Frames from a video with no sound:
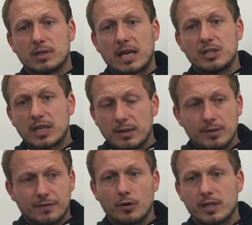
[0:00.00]
Can you
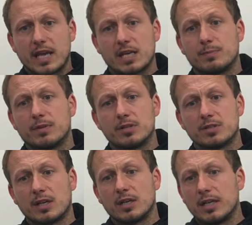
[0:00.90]
keep your foot on the gas?
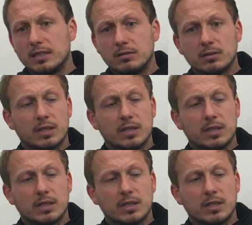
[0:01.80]
Because suddenly,